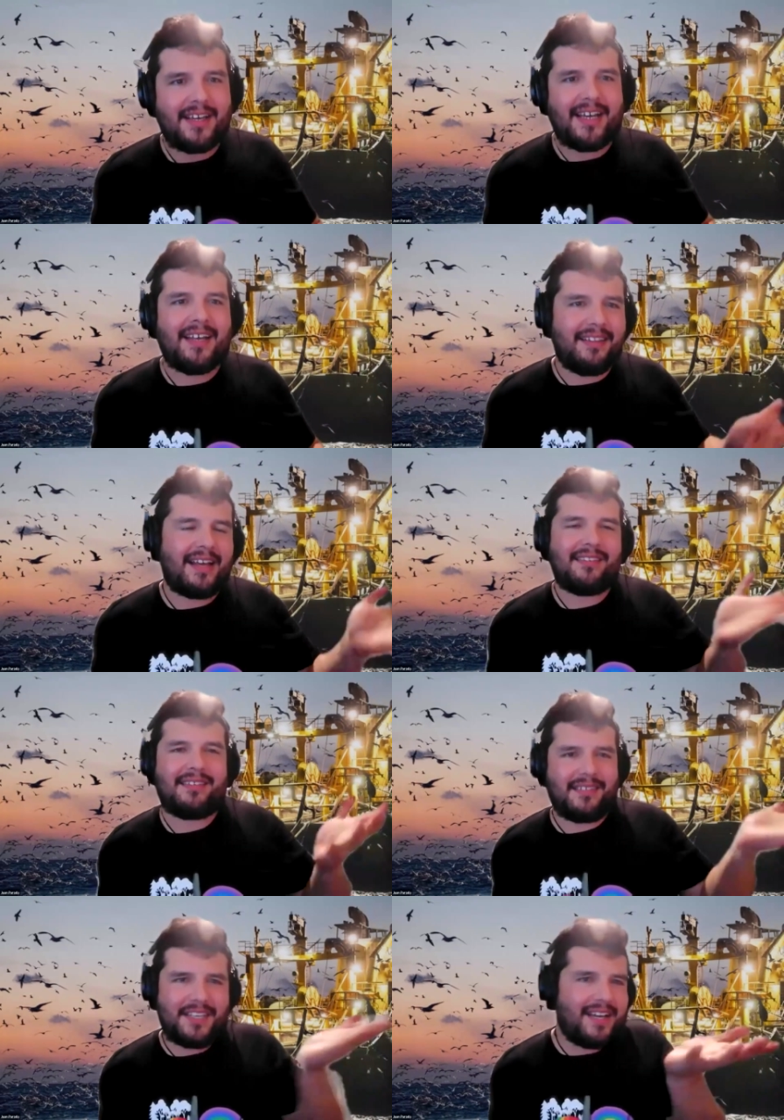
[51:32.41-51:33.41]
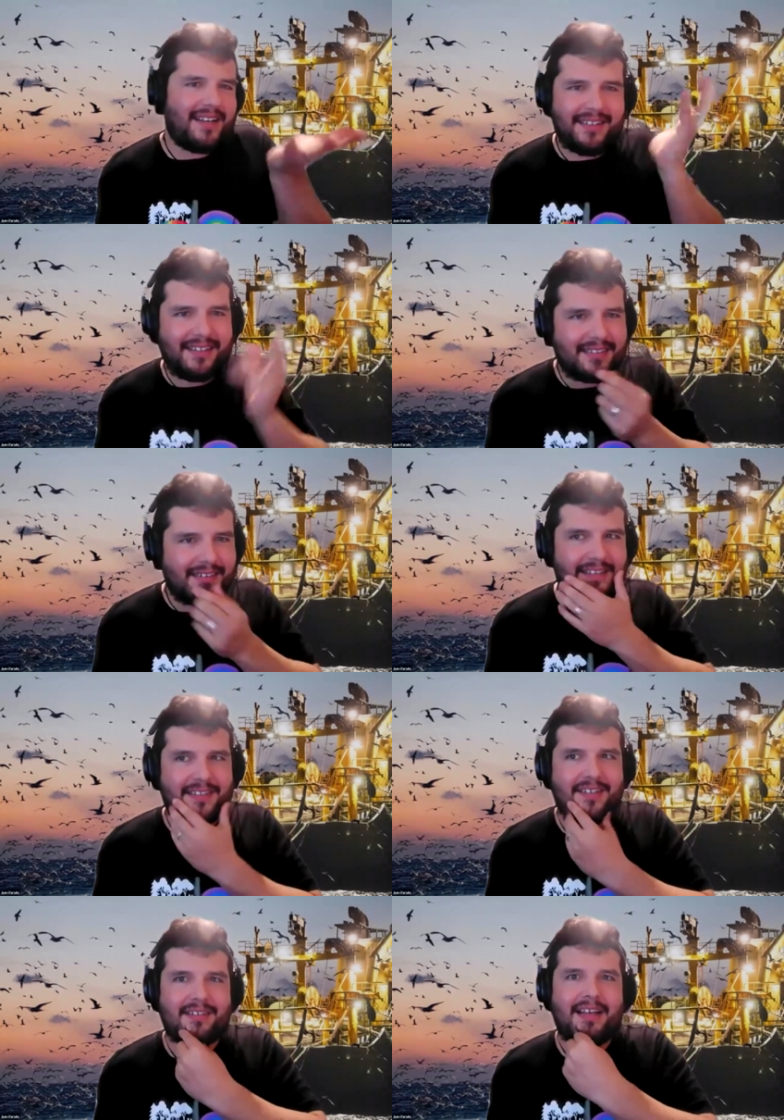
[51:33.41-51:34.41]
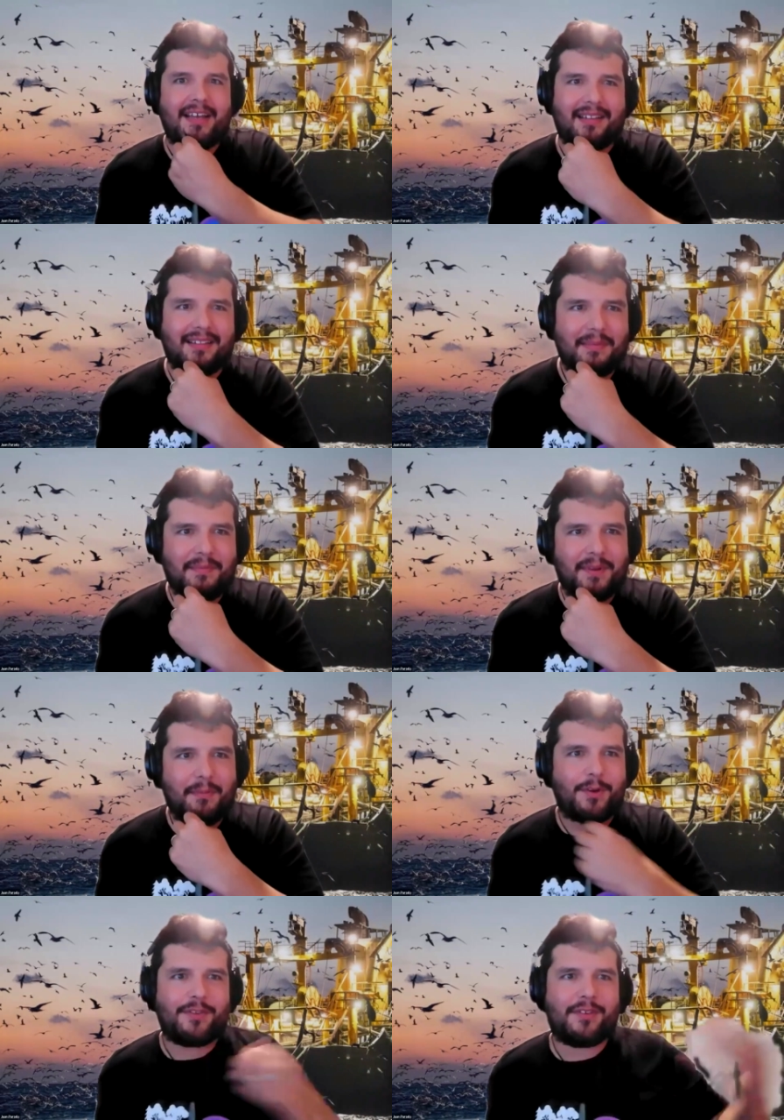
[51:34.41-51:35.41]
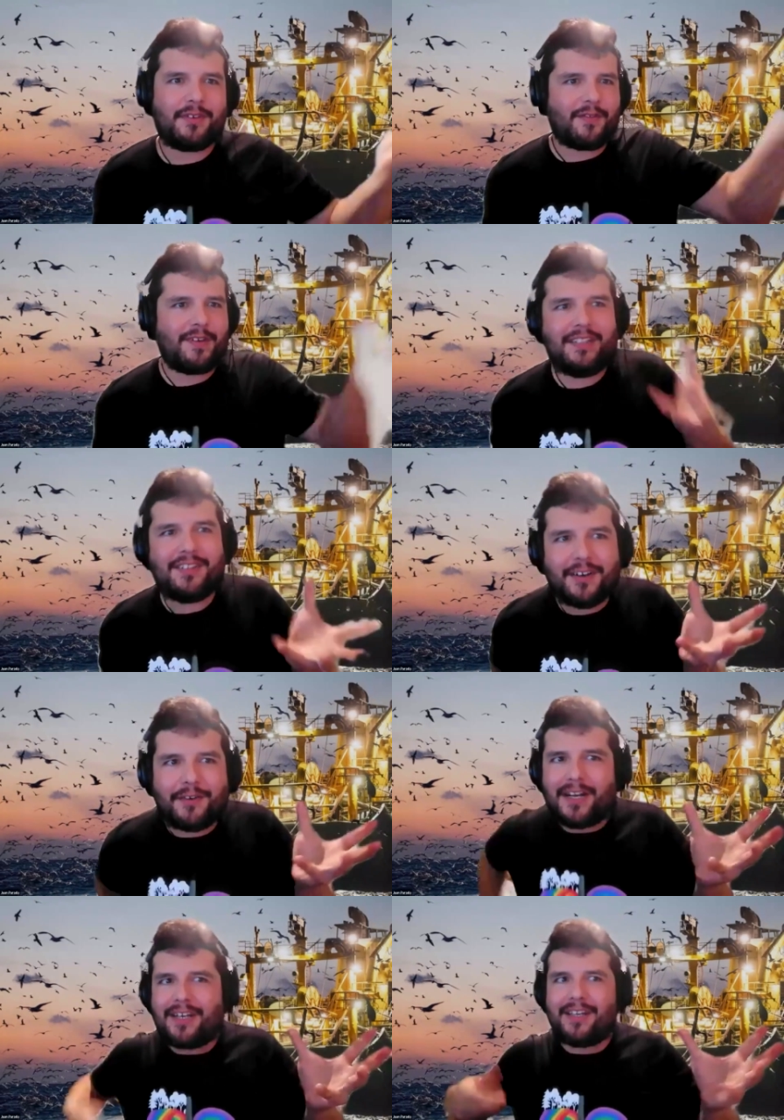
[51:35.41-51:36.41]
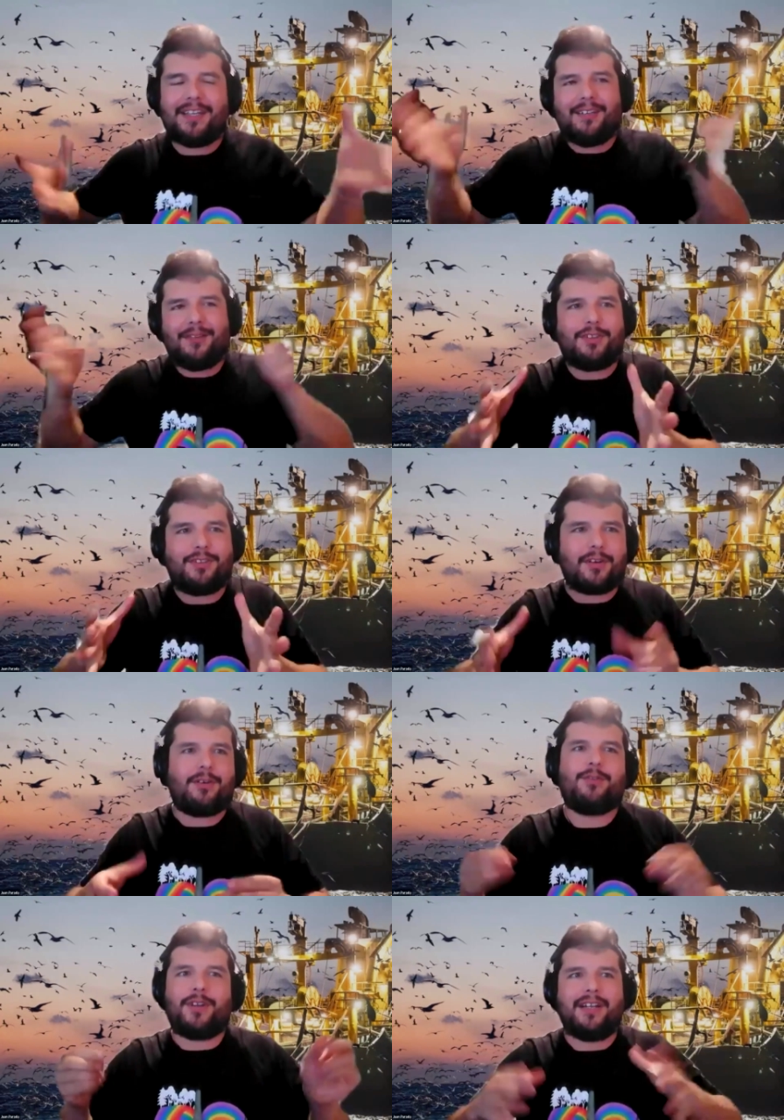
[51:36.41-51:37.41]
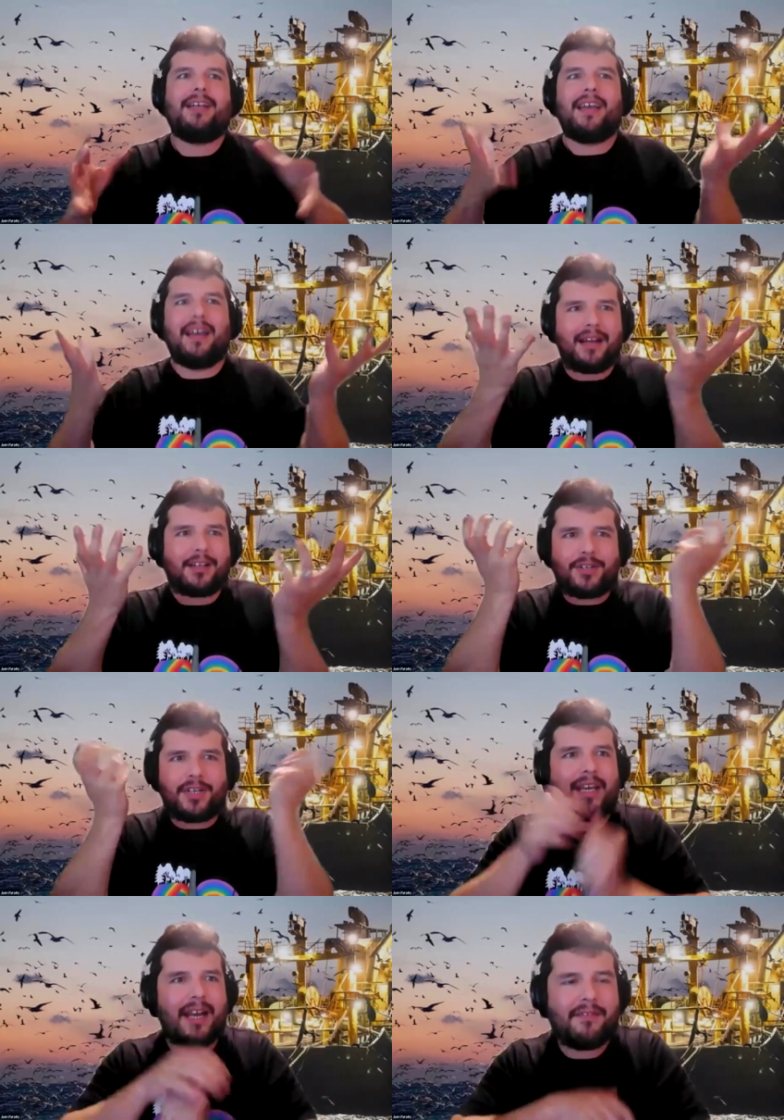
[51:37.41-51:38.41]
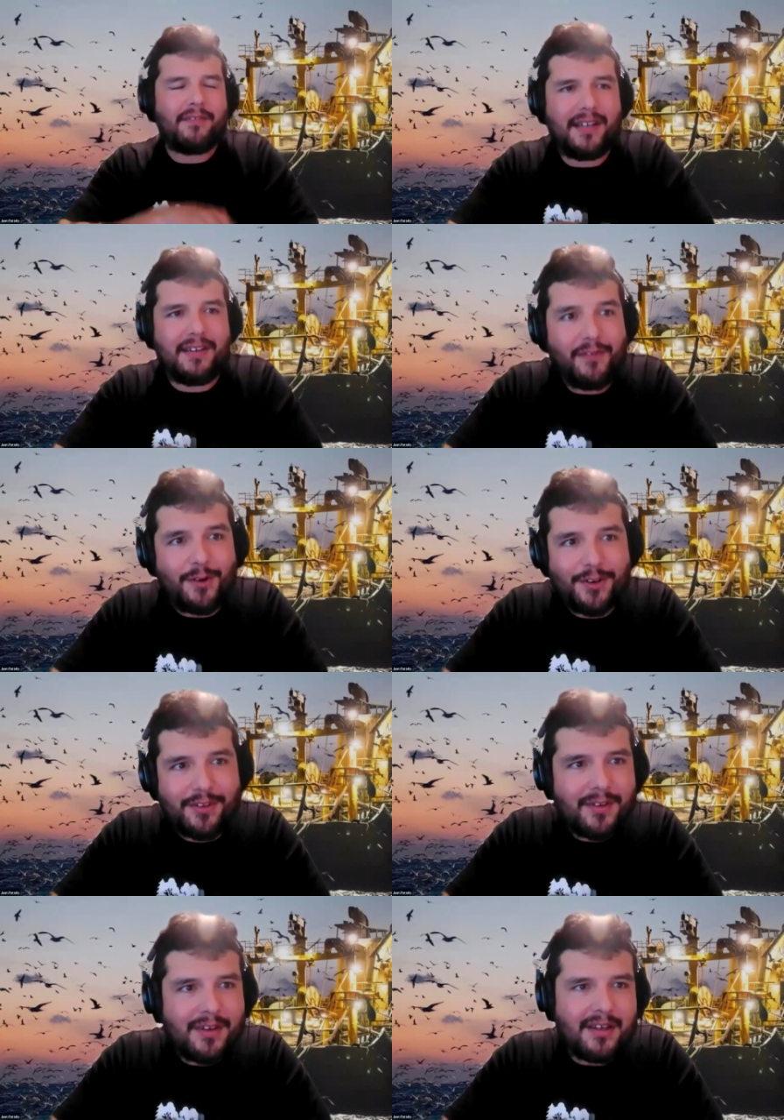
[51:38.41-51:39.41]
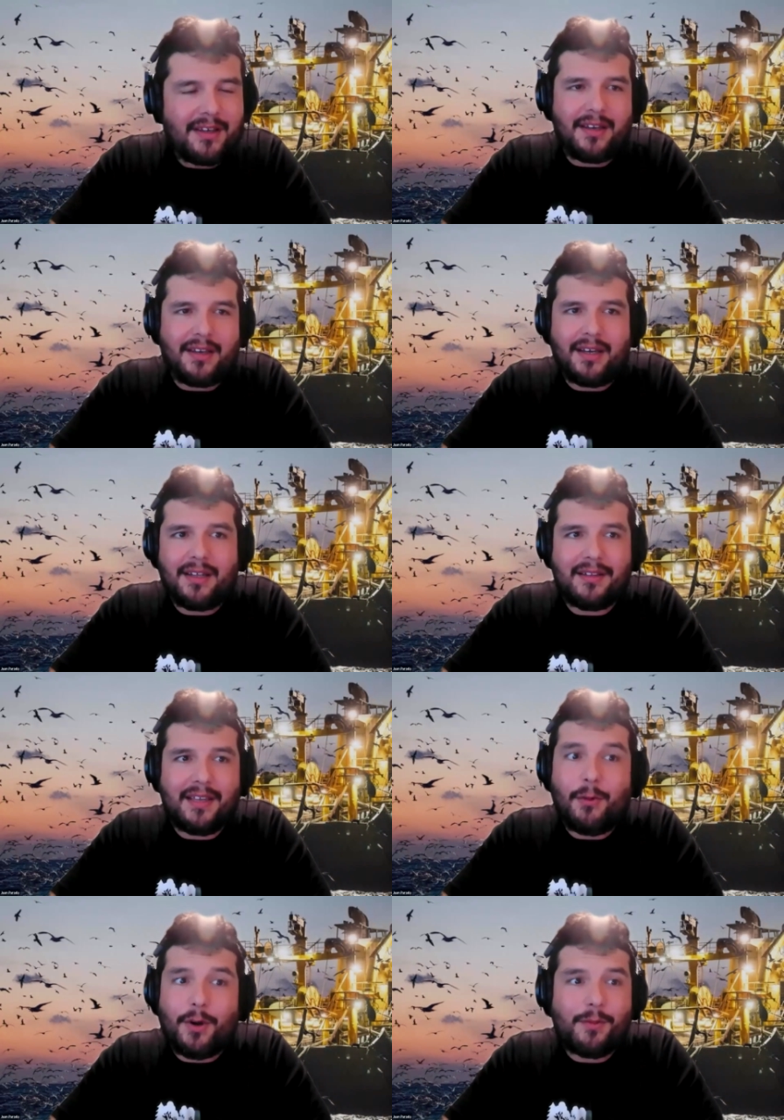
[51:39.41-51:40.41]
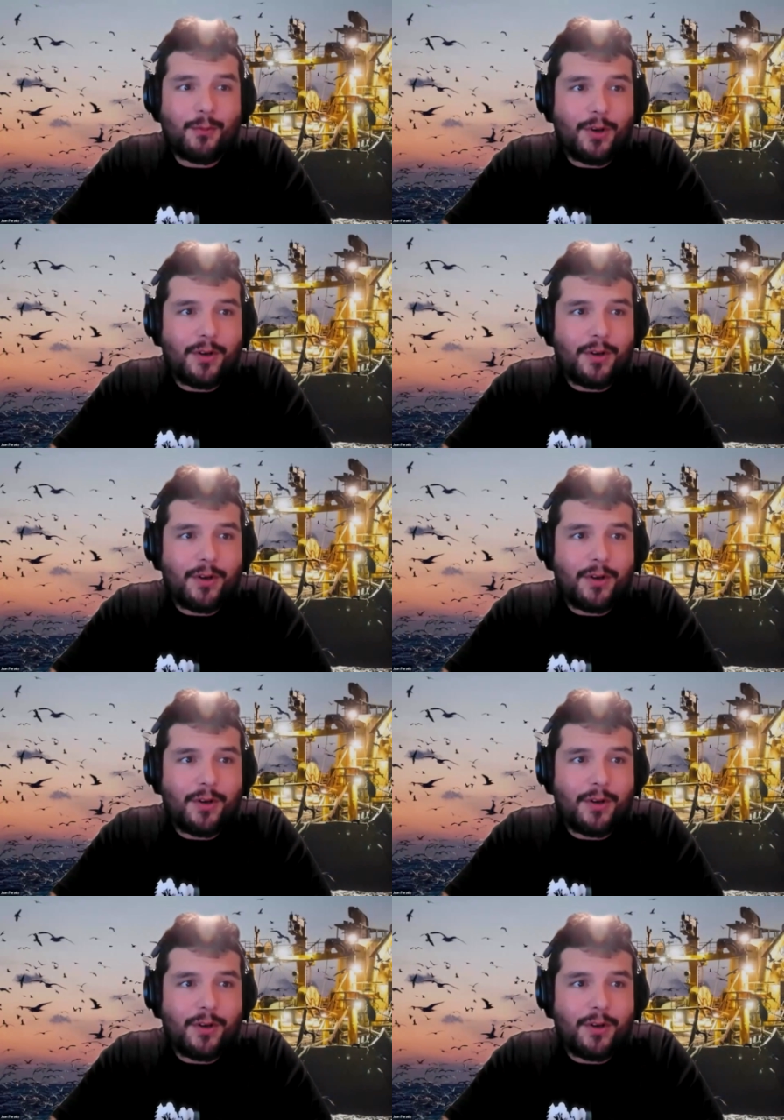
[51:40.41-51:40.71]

And that's it's just like the process of integrating it into its law so that it can actually have any force. And yeah, we're